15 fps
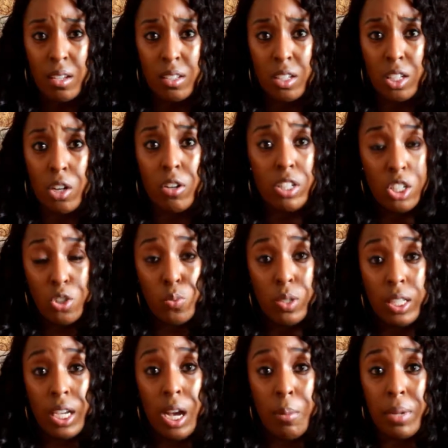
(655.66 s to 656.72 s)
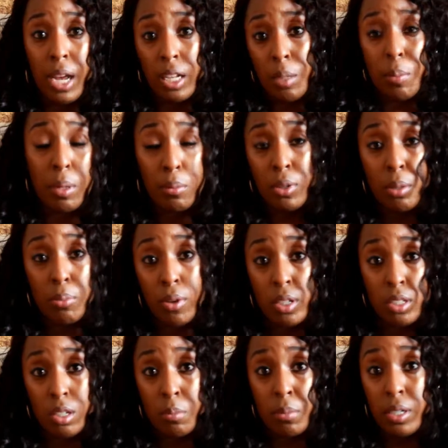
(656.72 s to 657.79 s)
you know, and it's really coming out and people didn't
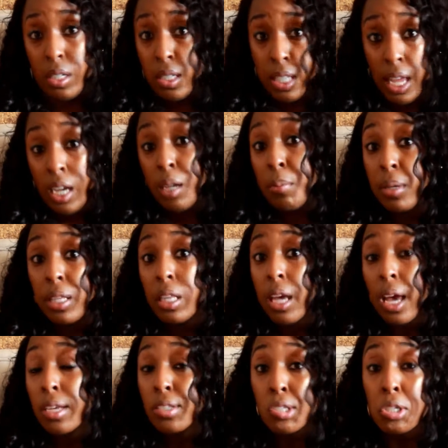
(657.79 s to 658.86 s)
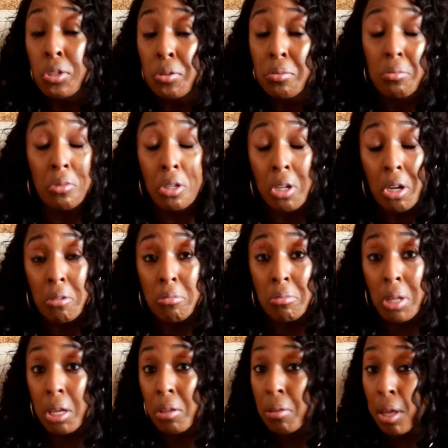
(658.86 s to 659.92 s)
press her buttons. That could be the case too, you know,
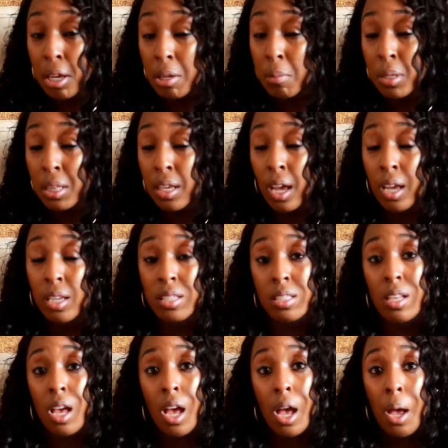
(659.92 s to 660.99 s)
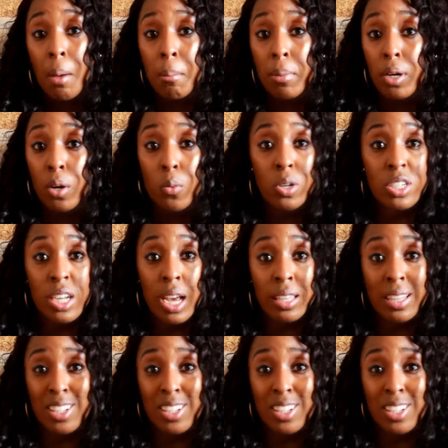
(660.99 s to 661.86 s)
that could be the case. But what y'all